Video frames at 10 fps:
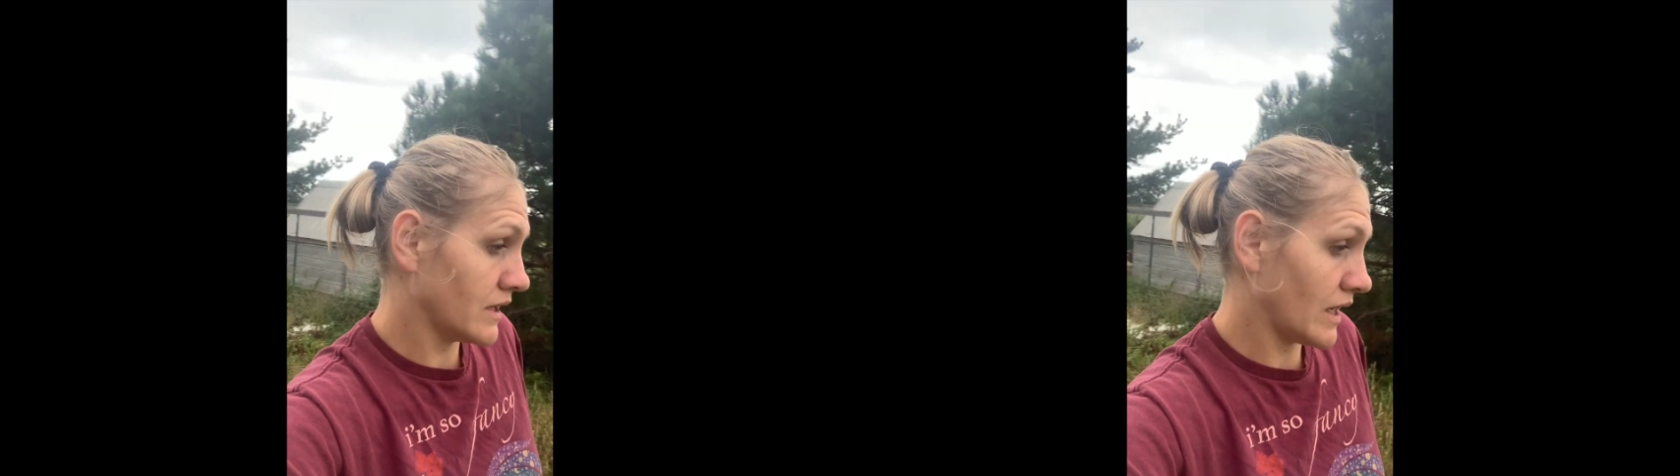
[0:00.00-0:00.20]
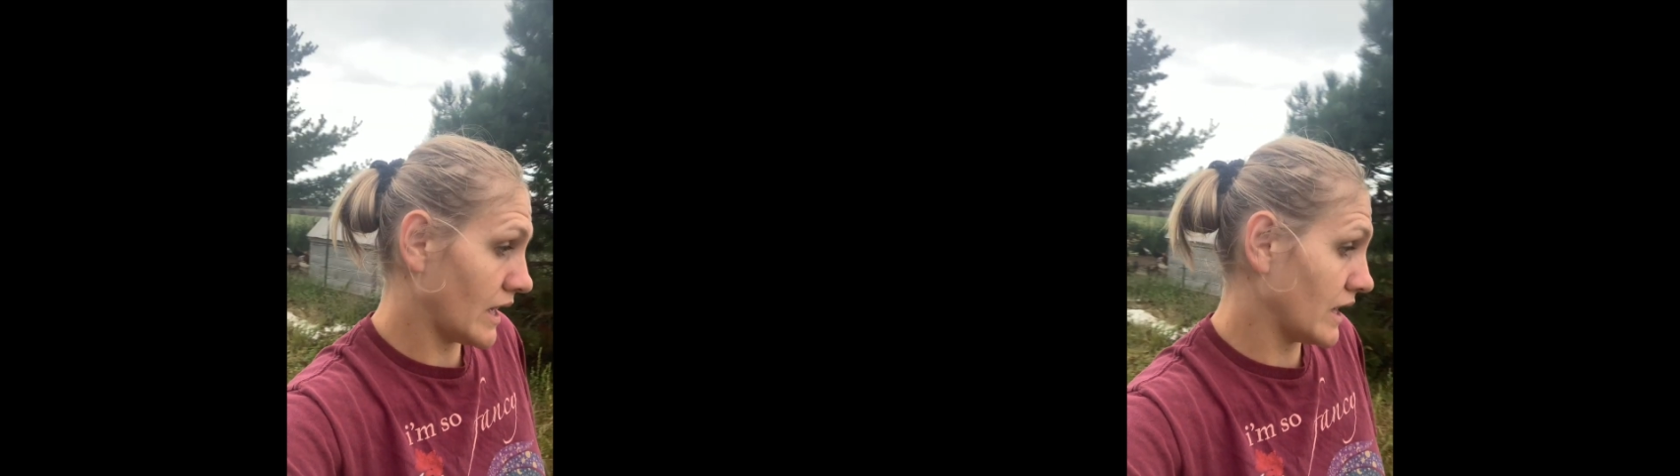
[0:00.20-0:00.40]

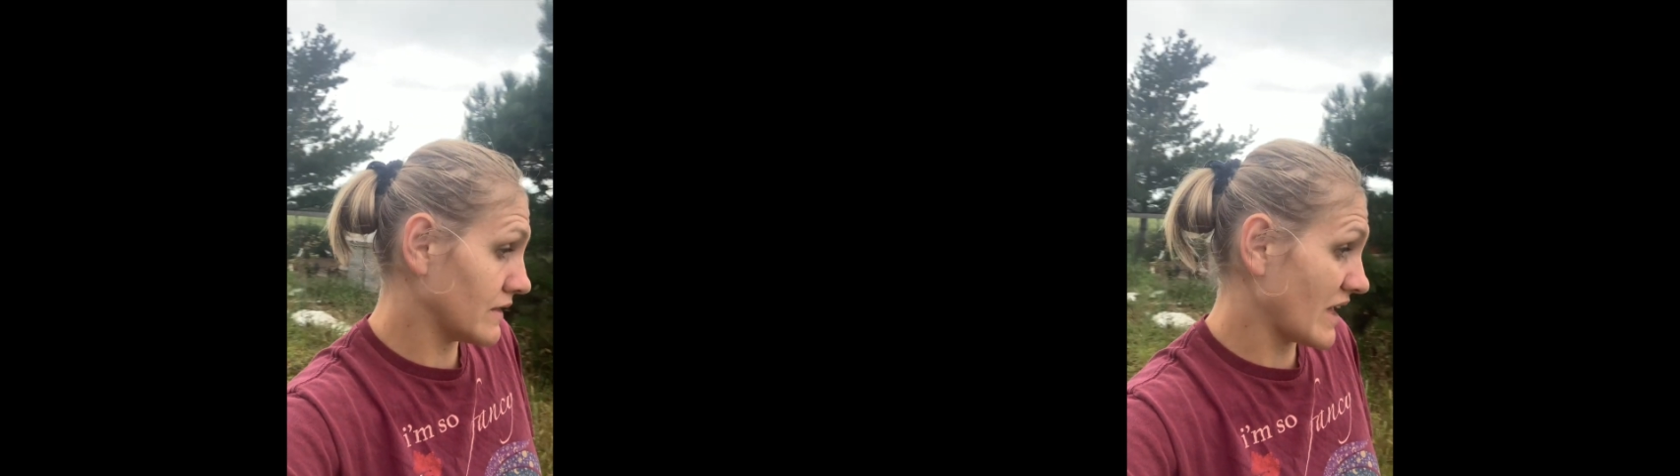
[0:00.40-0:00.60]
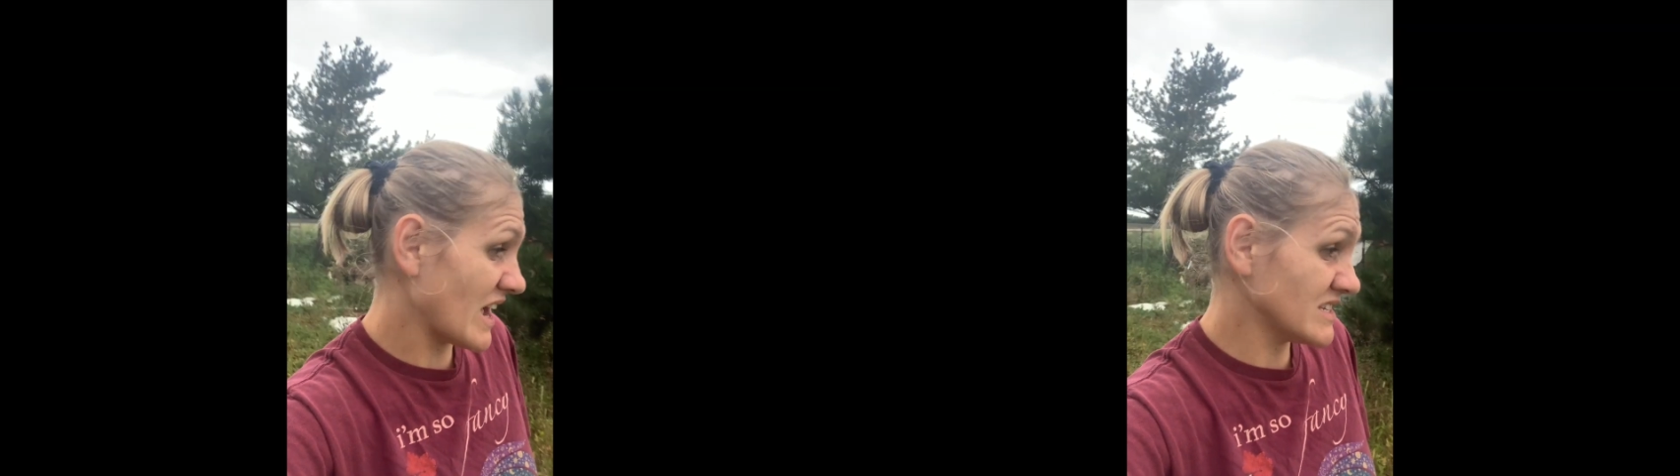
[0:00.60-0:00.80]
and
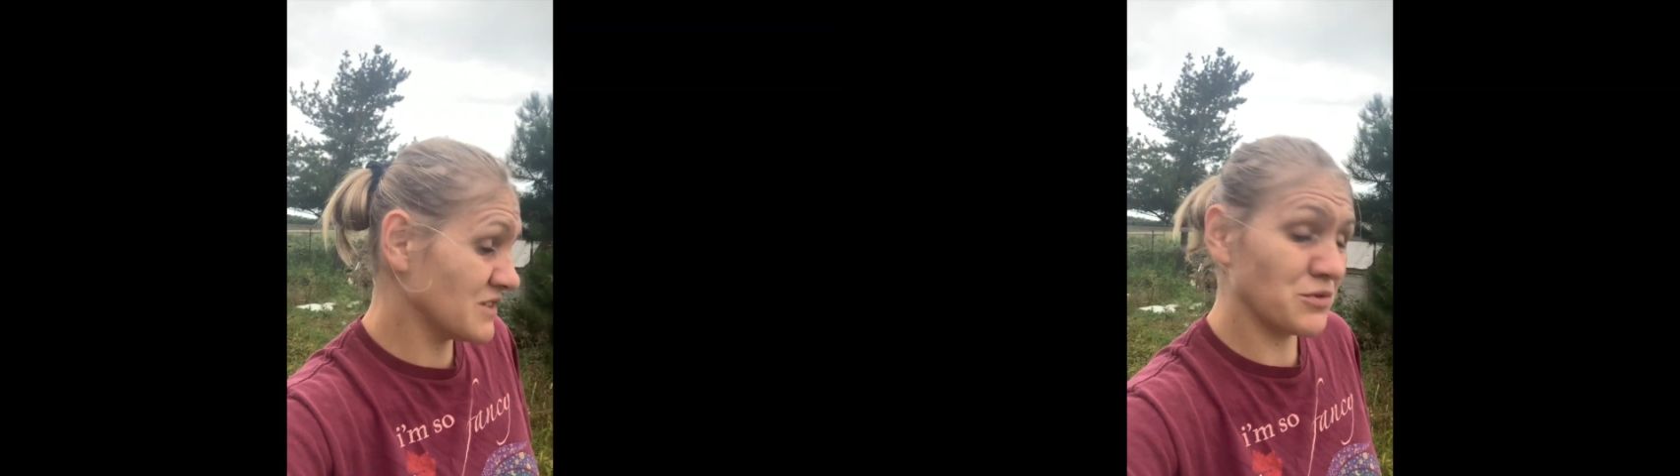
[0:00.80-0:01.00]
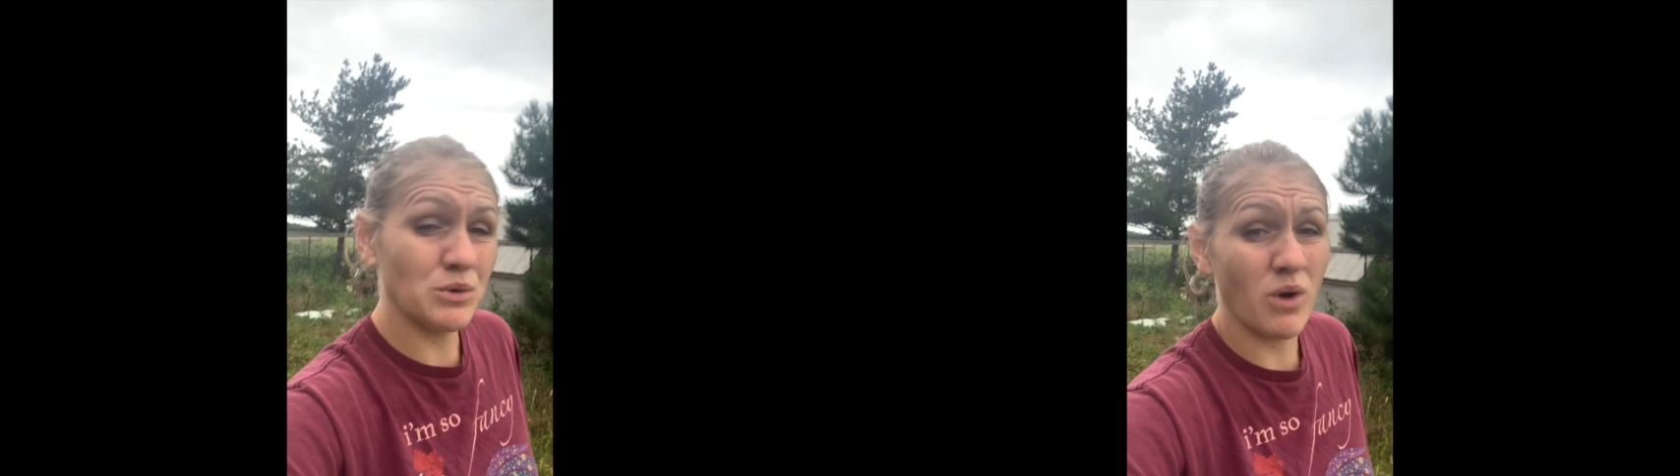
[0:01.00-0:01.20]
they asked
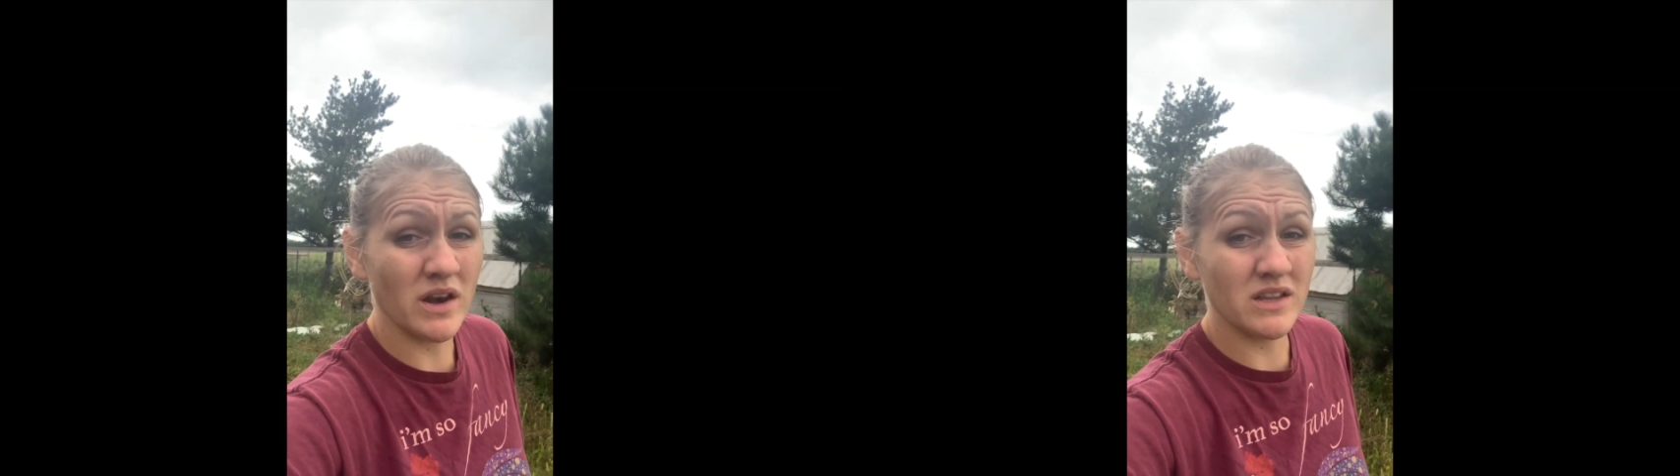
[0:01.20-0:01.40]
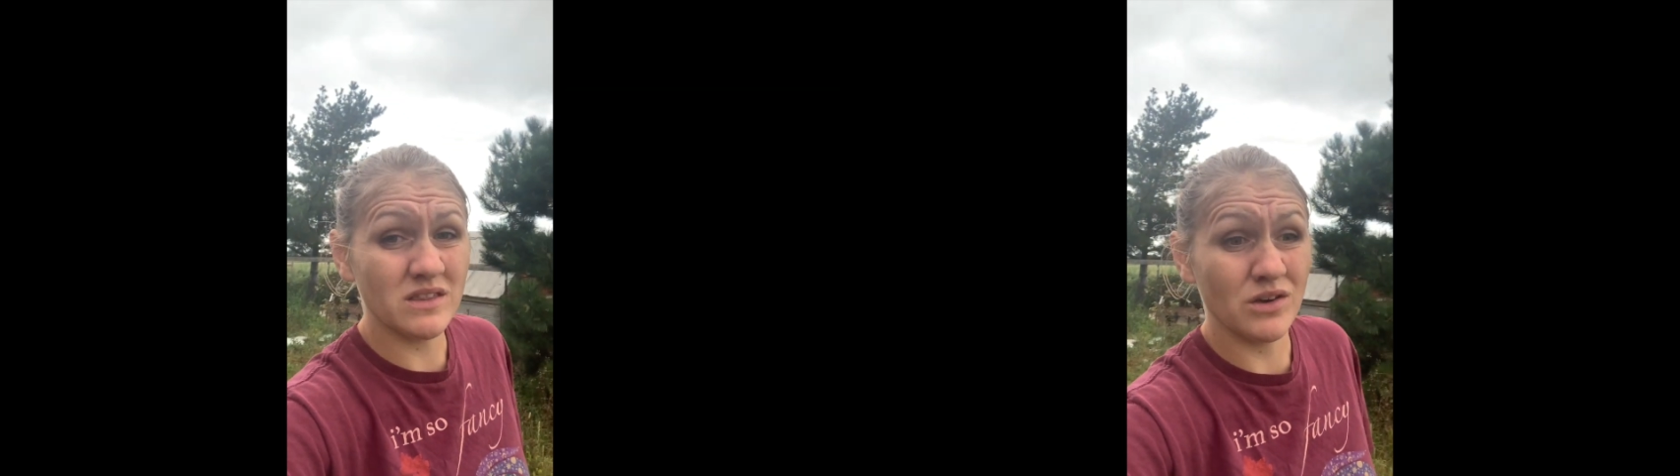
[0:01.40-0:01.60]
if we
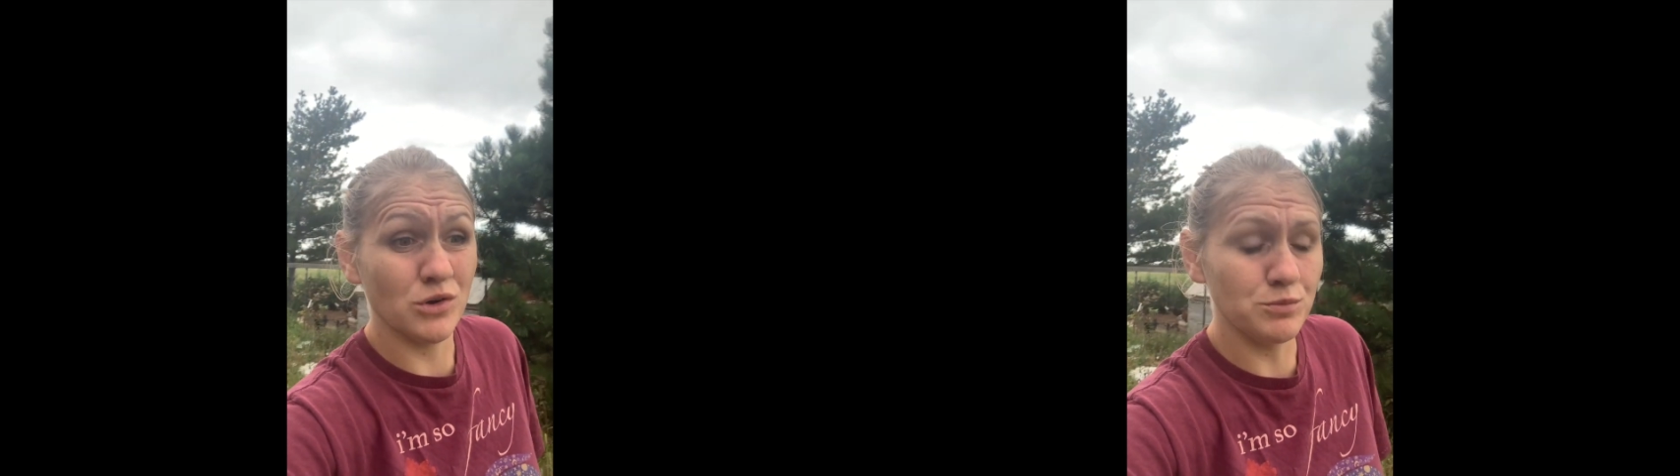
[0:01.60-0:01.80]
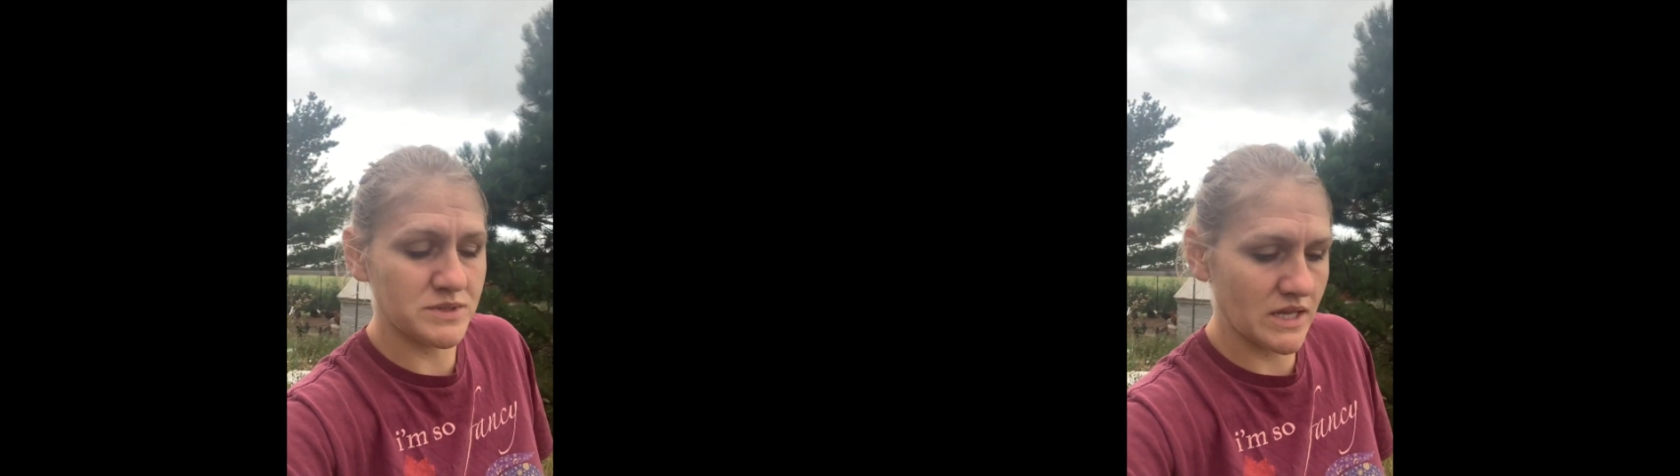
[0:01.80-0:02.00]
wanted the hoops.